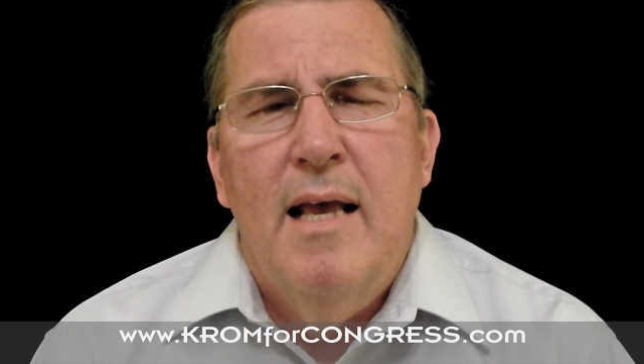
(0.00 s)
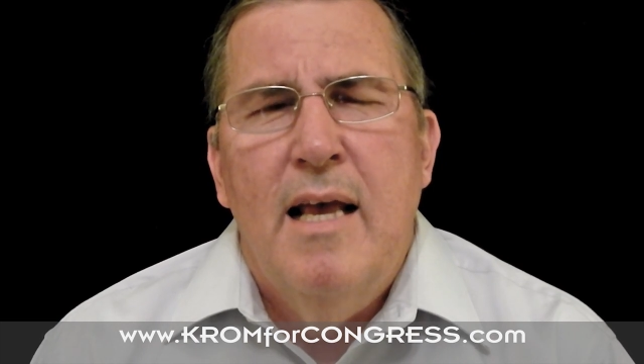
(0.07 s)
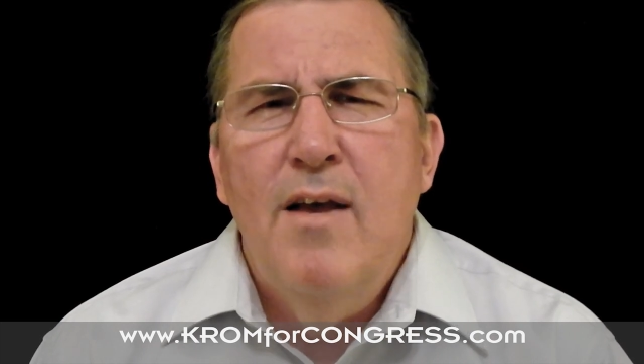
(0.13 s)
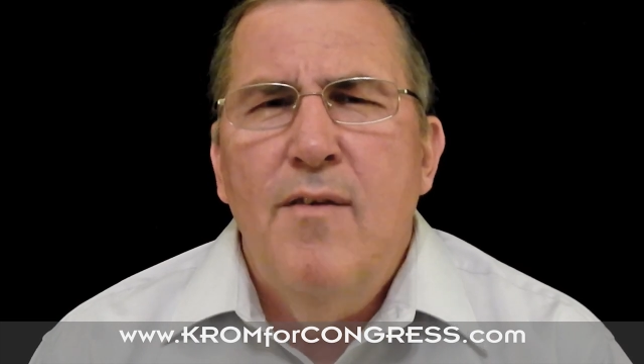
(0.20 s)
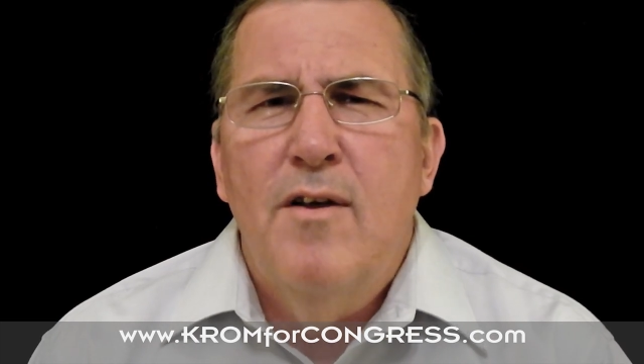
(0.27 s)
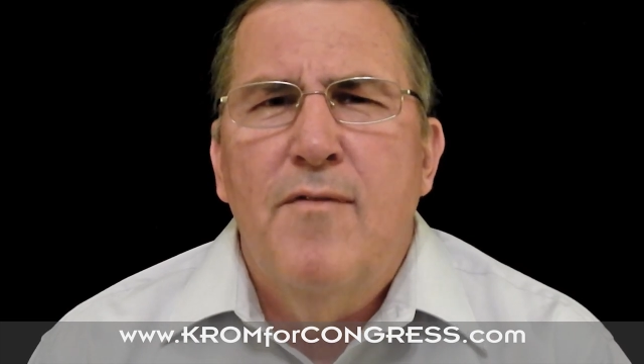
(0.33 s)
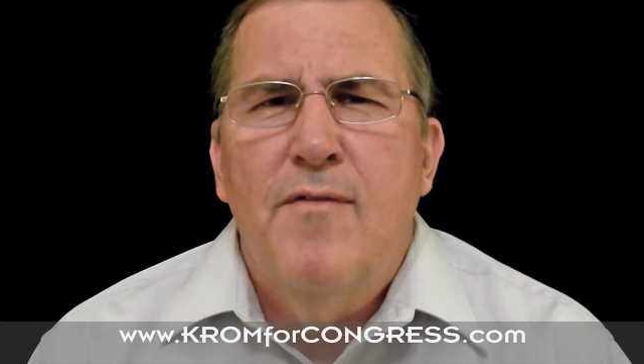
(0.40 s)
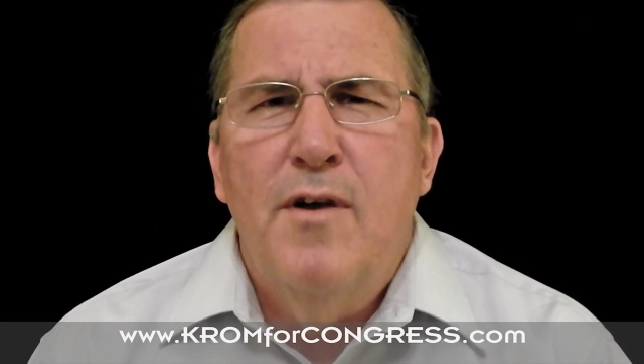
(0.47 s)

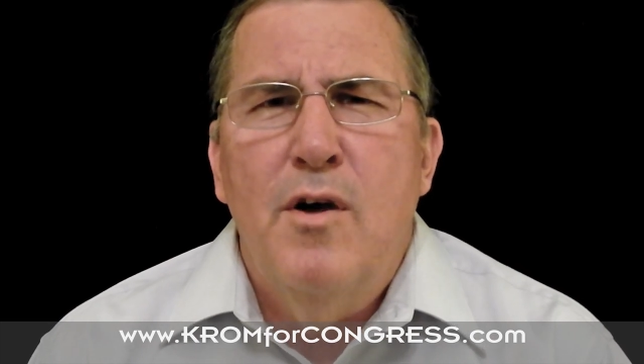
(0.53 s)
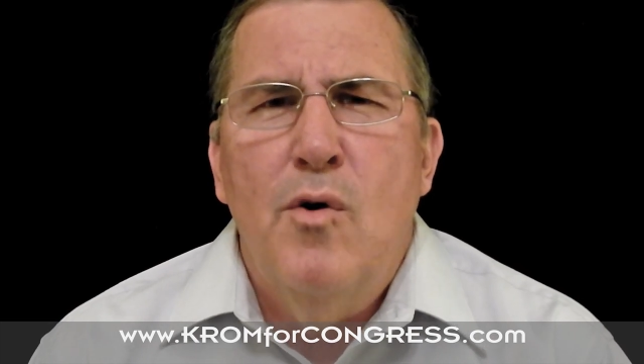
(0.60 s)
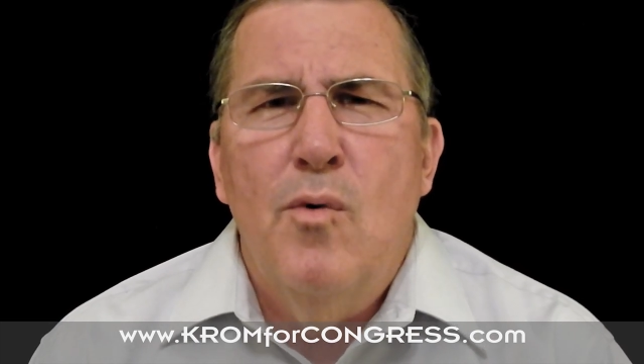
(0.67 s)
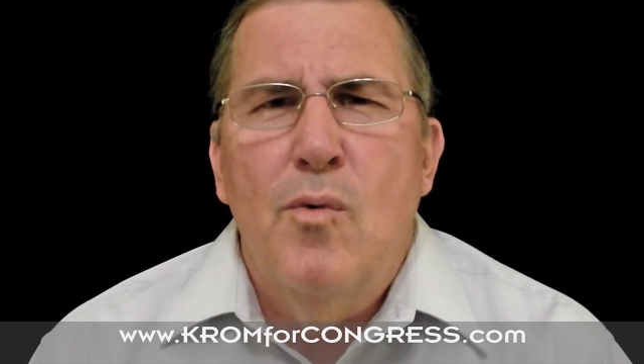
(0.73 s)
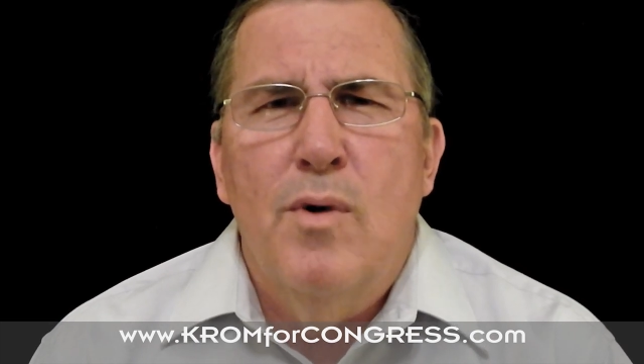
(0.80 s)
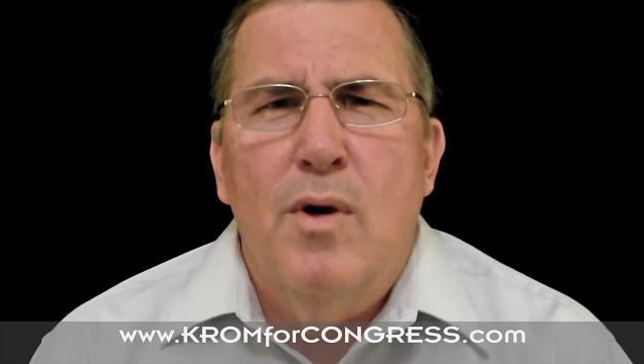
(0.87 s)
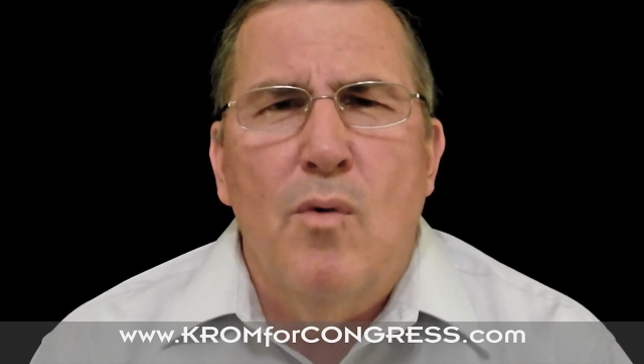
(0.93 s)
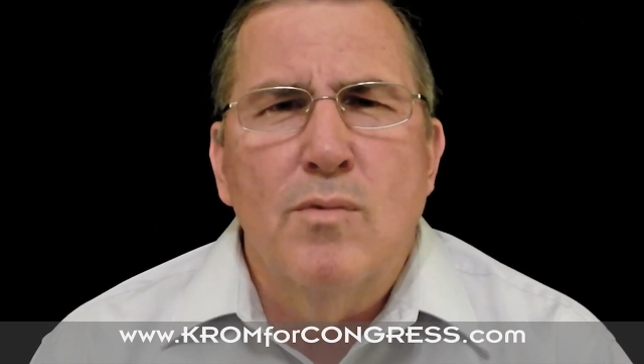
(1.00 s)
Even if
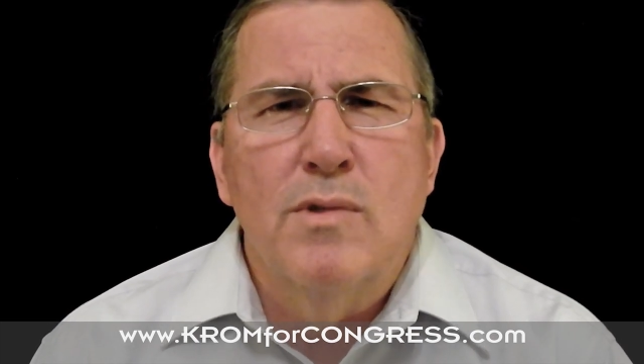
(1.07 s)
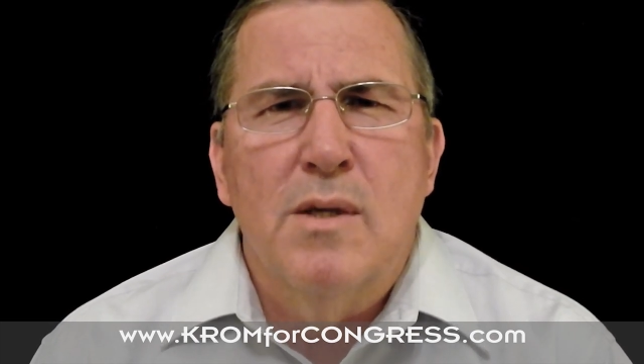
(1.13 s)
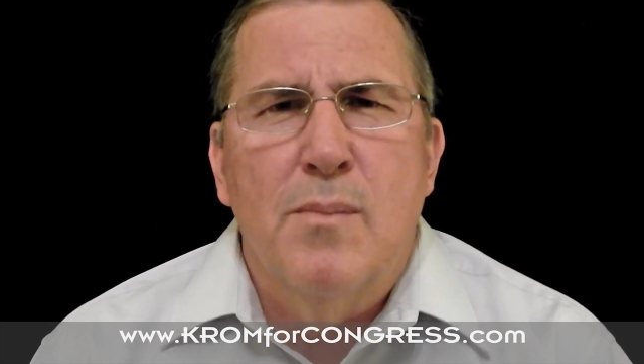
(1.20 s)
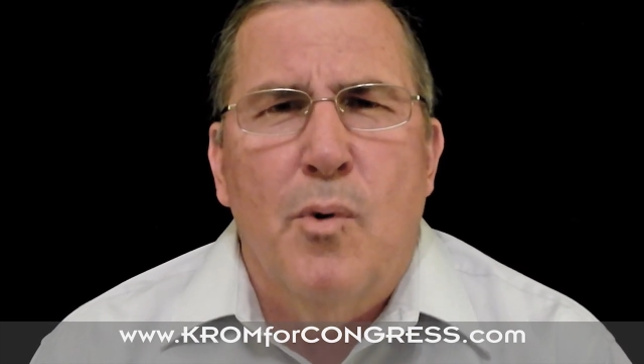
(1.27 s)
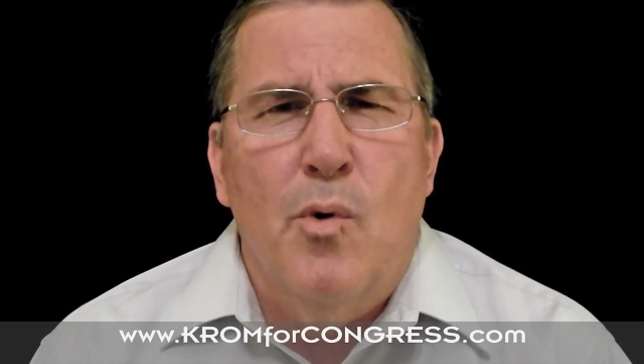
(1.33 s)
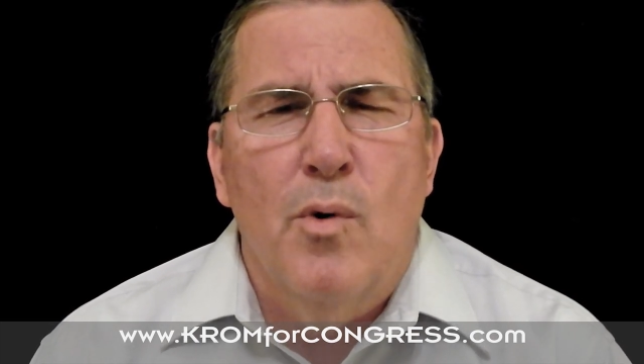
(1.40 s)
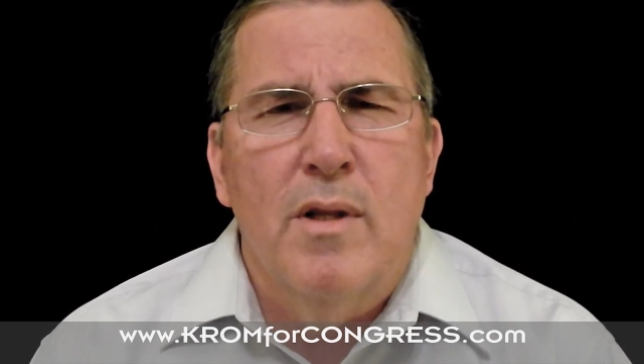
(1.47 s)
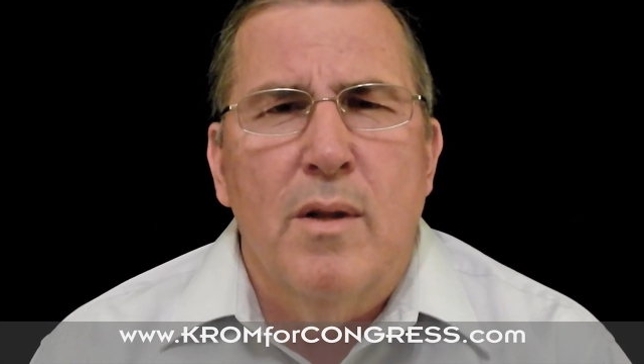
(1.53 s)
you don't
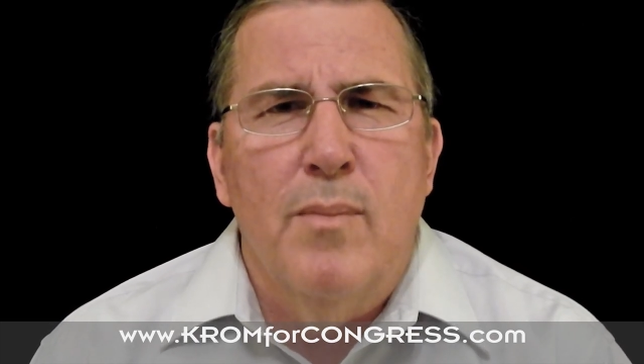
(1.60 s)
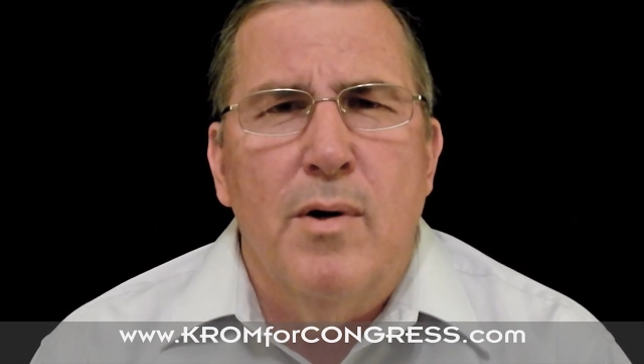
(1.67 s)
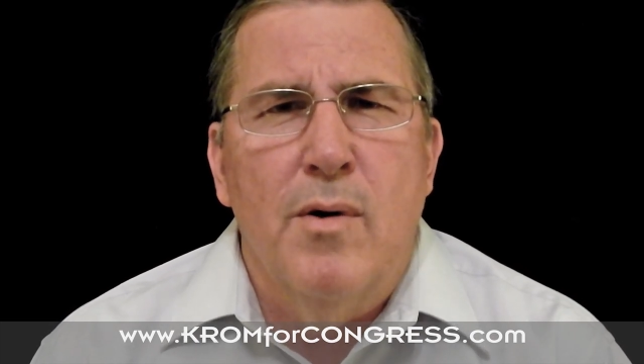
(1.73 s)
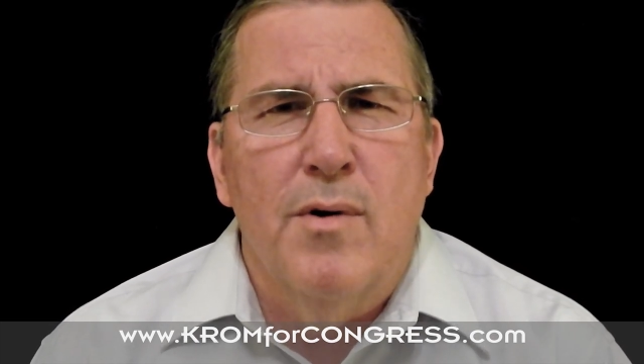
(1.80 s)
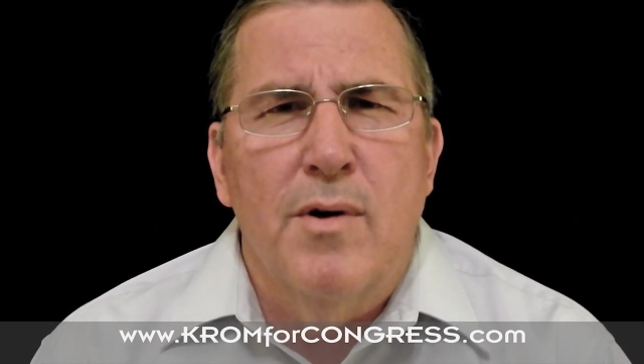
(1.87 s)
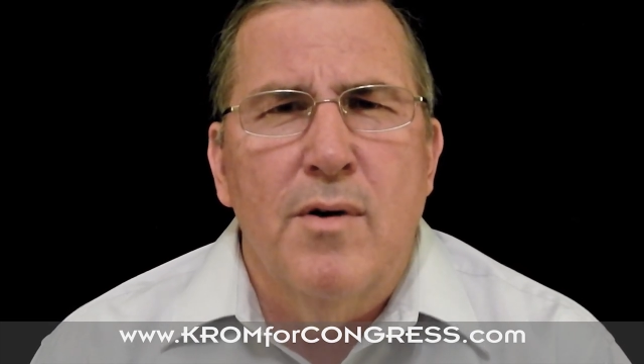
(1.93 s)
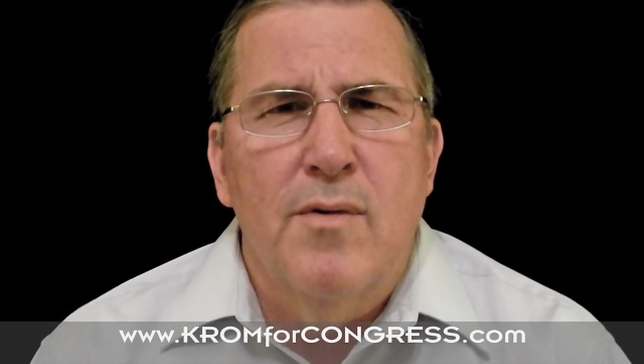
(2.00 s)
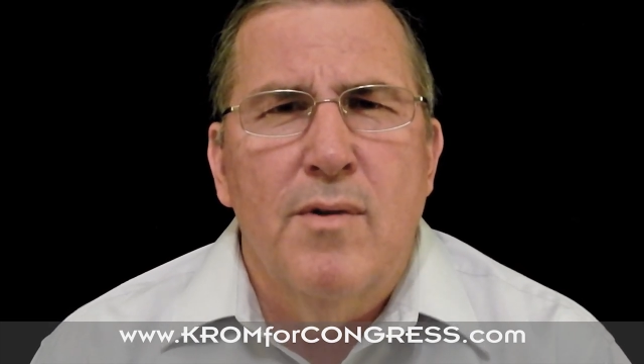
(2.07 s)
support the bill,
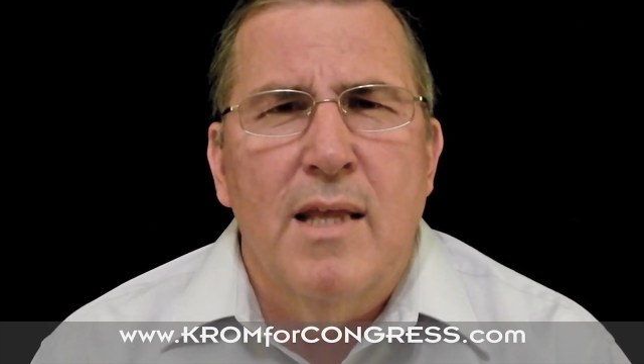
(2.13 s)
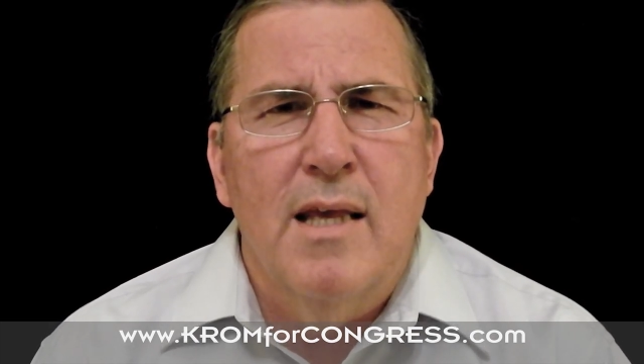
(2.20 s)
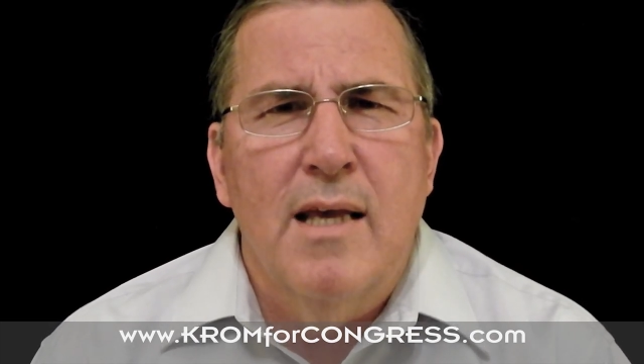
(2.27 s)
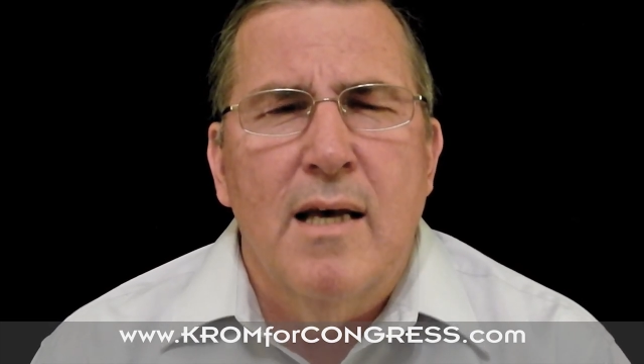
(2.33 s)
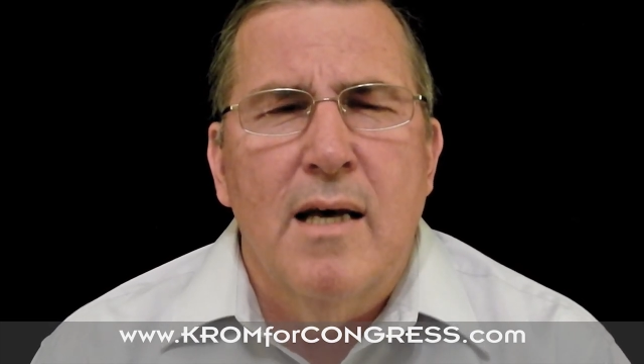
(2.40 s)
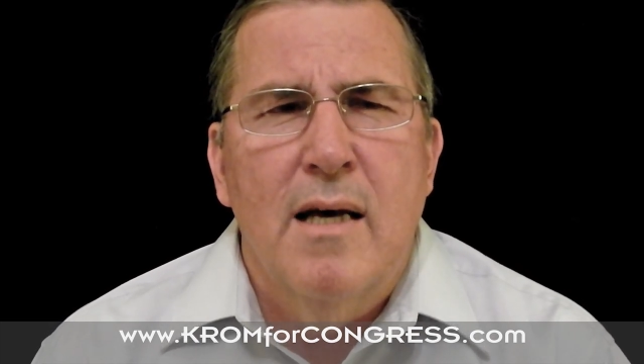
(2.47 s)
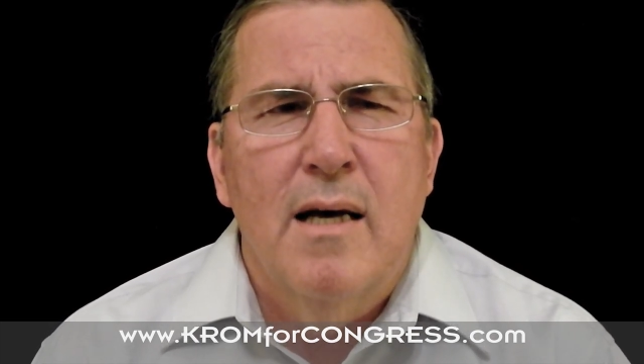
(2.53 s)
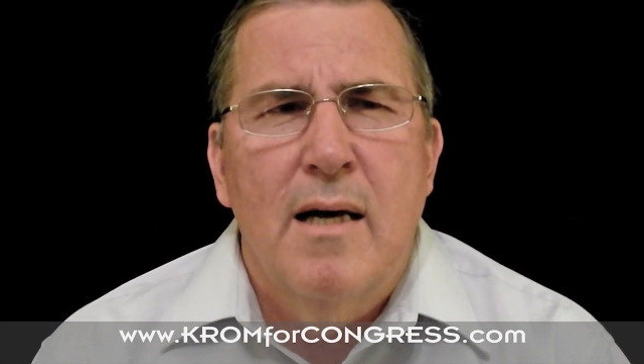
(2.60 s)
do you think